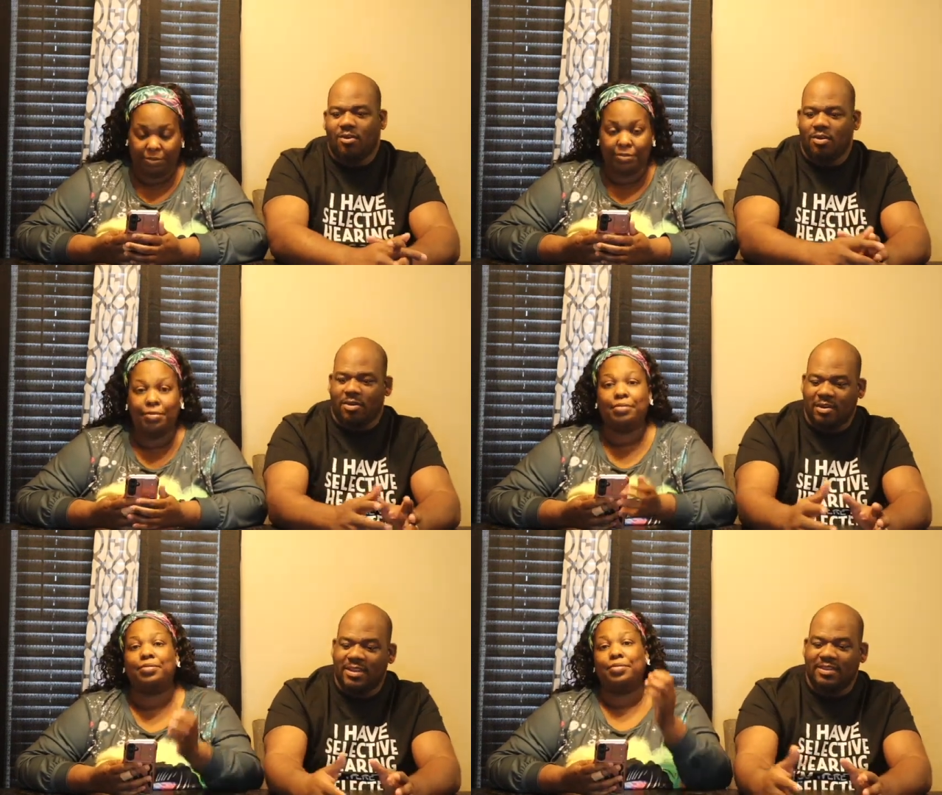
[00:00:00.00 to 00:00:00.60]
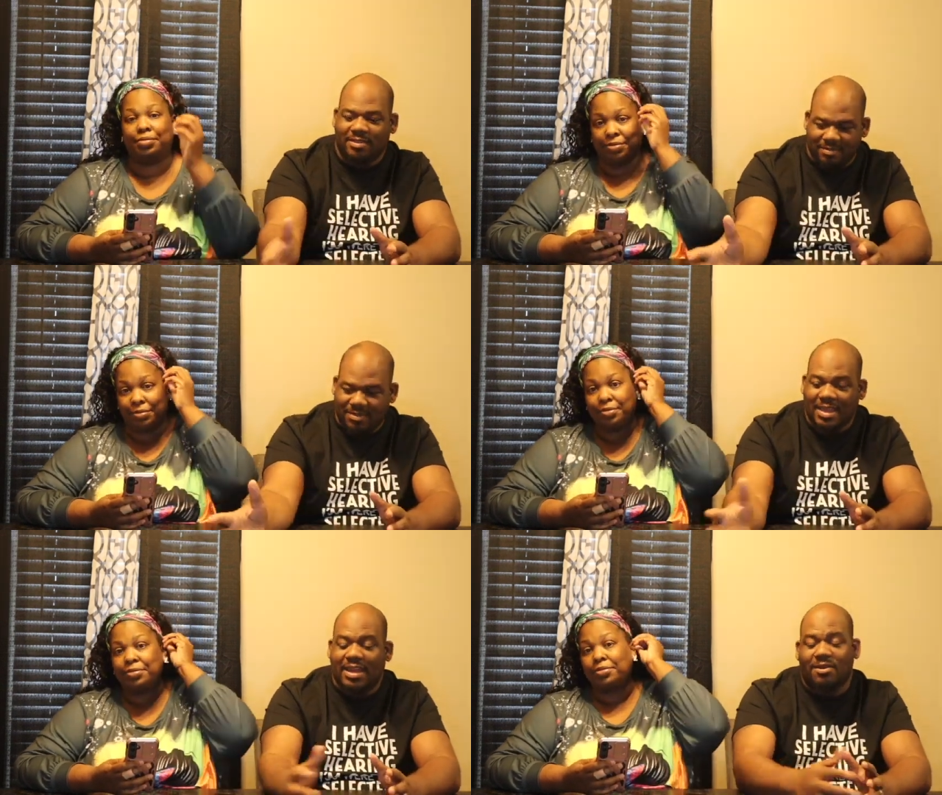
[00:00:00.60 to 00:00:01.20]
Speaker 1: or
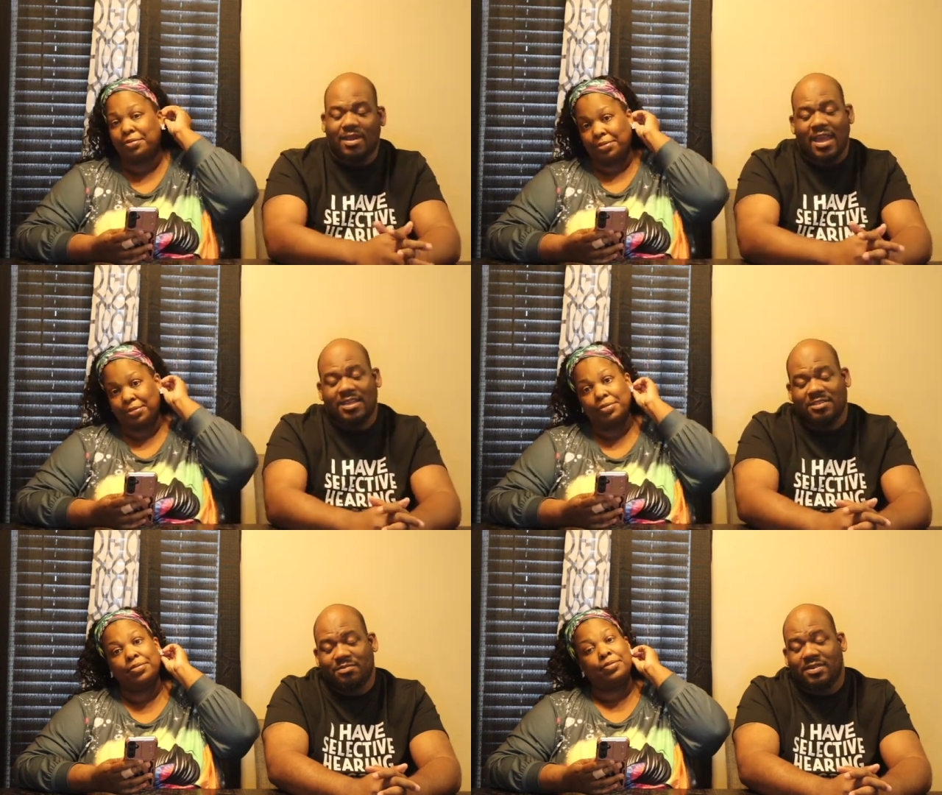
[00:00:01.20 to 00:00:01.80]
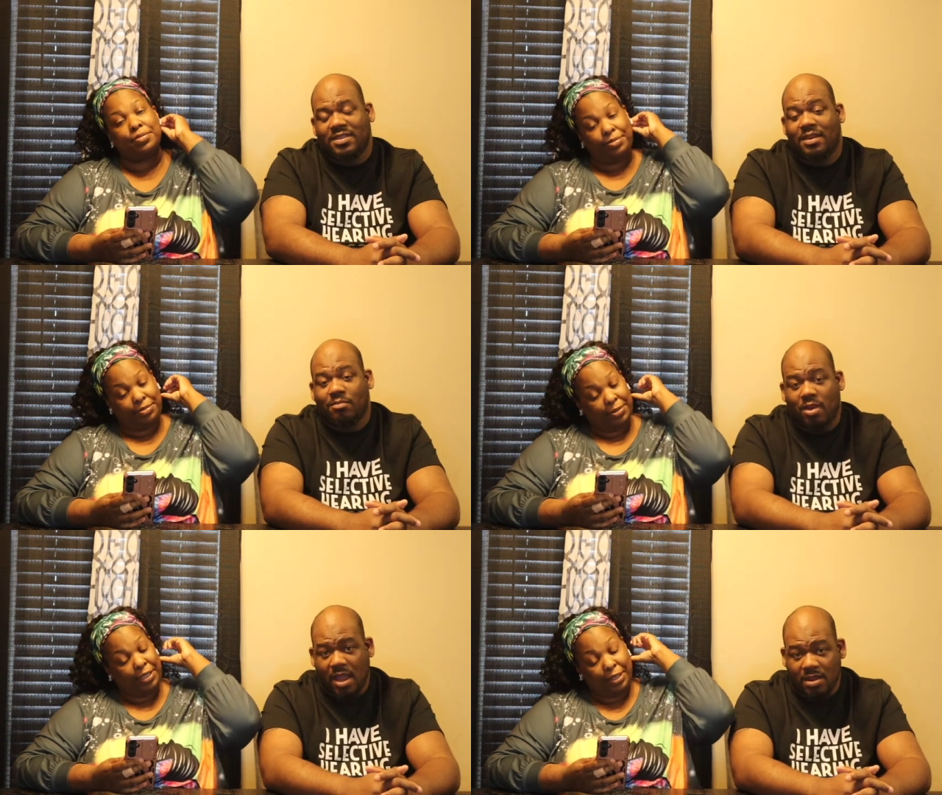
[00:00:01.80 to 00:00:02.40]
that location, put that
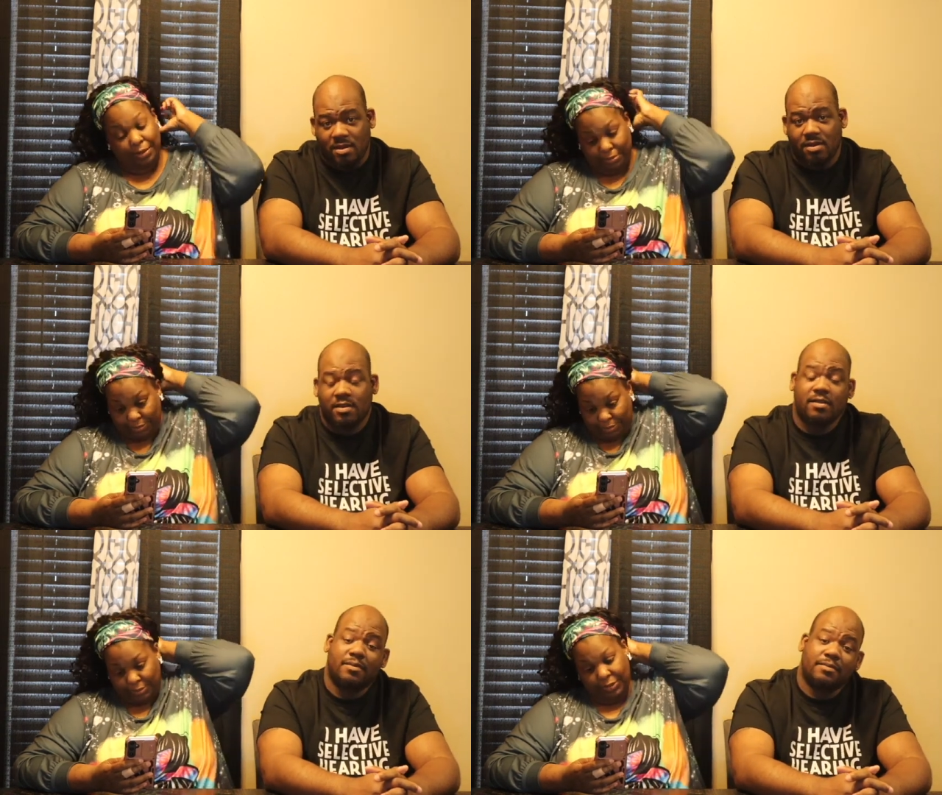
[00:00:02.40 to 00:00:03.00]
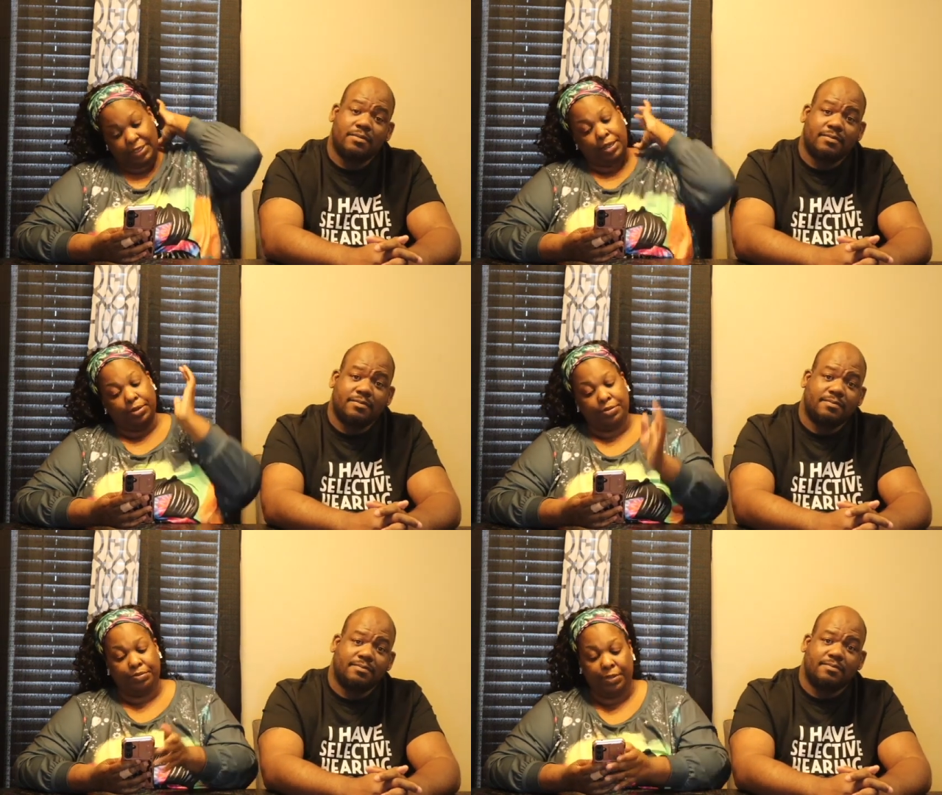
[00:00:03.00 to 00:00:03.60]
braider.
Speaker 2: Yep.
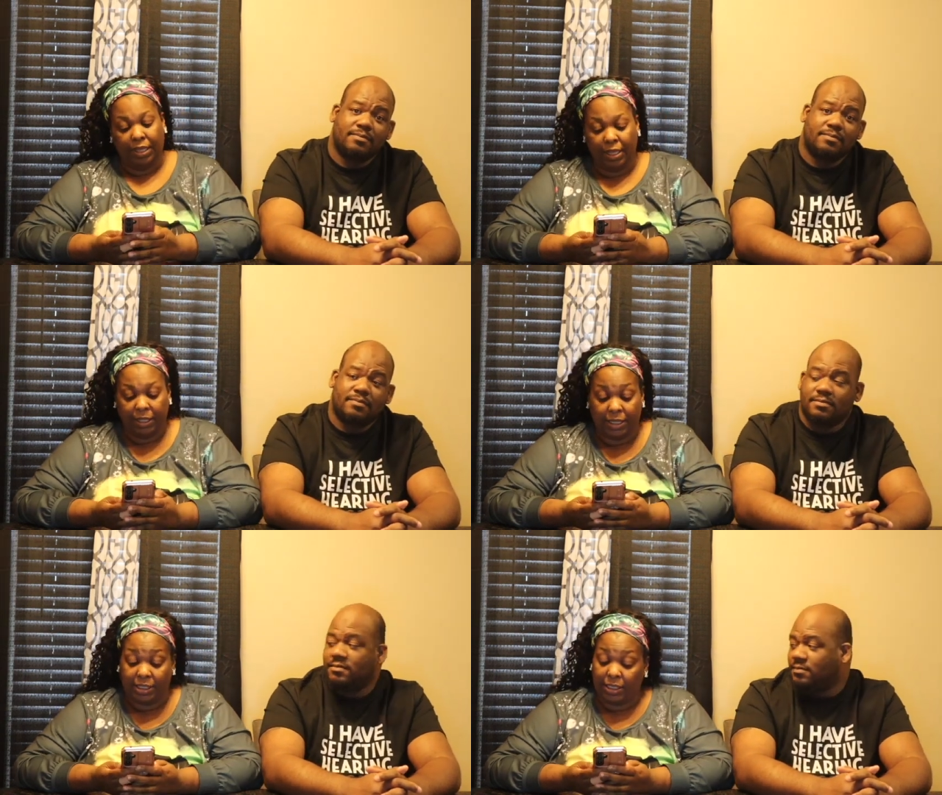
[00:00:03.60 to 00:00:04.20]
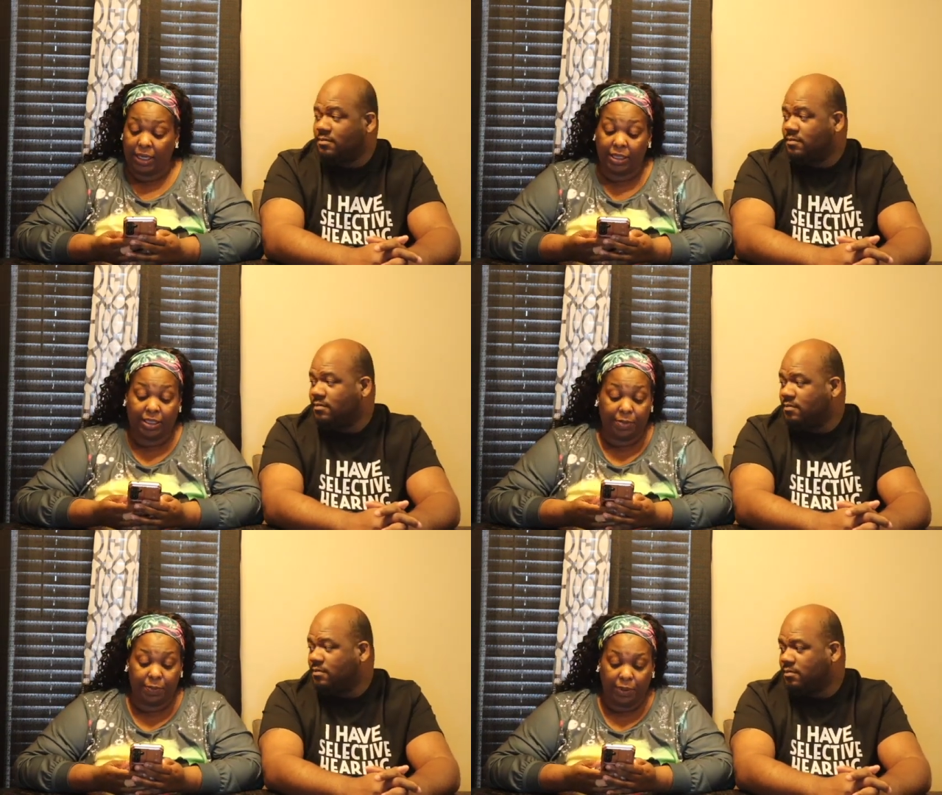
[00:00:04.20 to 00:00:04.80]
So that's another
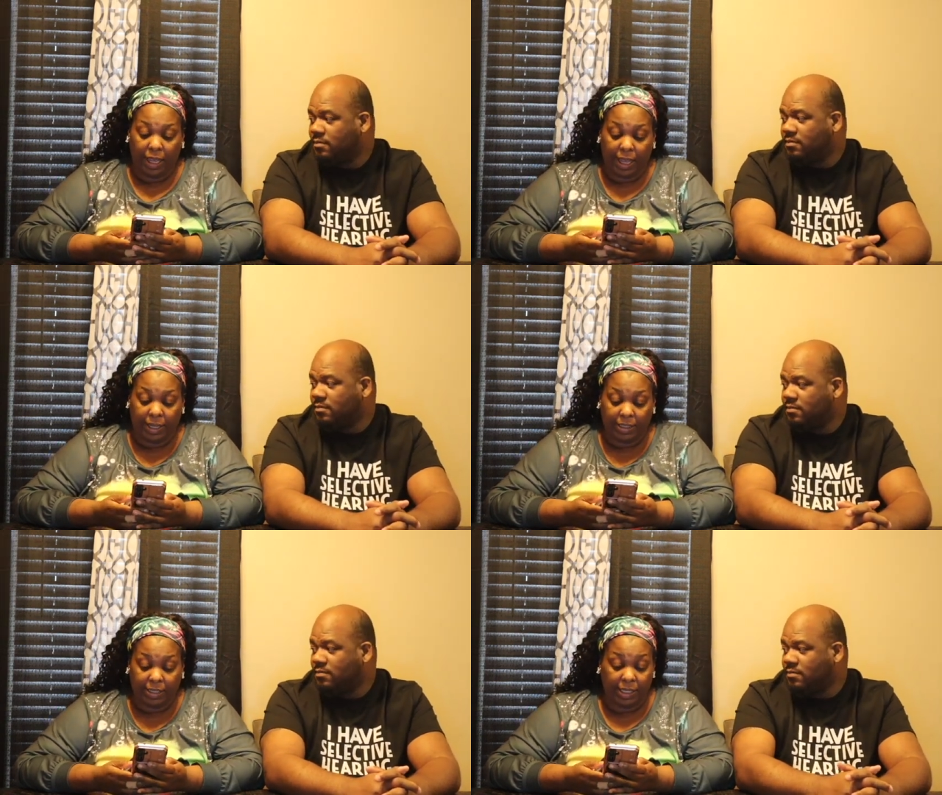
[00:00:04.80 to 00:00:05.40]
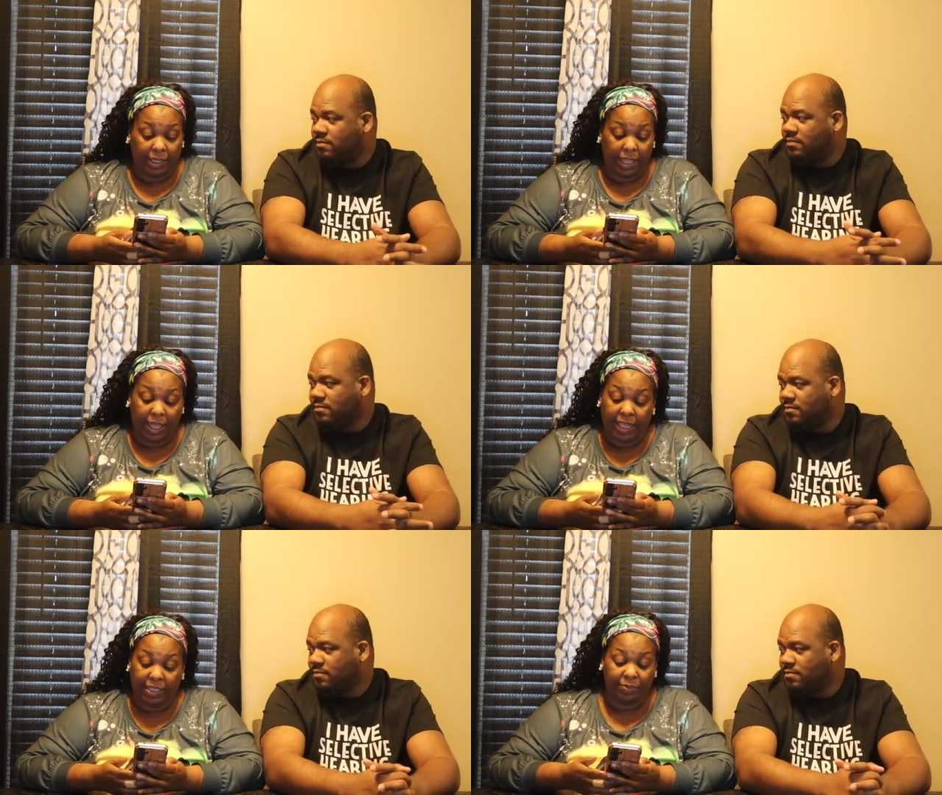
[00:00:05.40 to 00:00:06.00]
tip, you guys. And
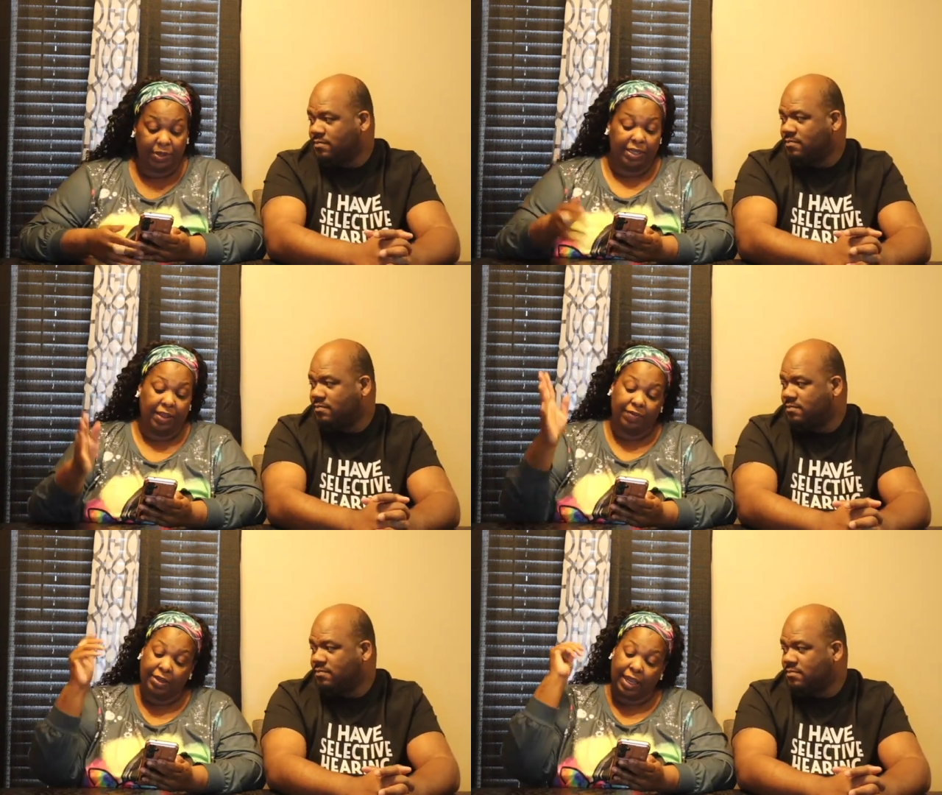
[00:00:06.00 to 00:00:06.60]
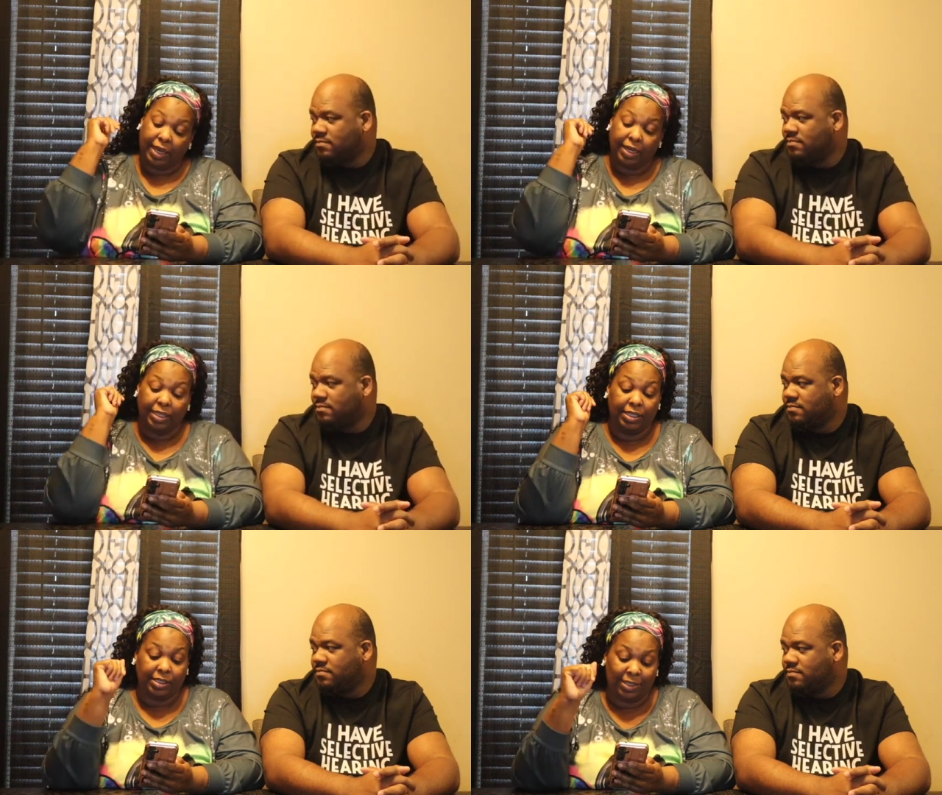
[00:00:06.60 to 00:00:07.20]
last but definitely not
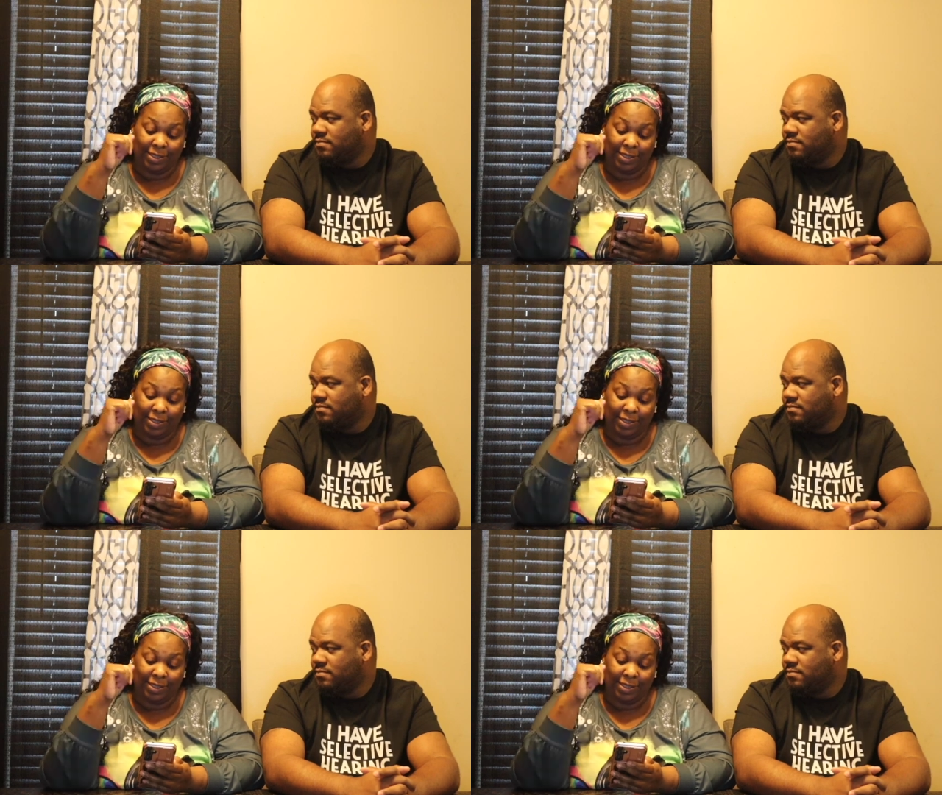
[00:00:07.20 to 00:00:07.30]
least,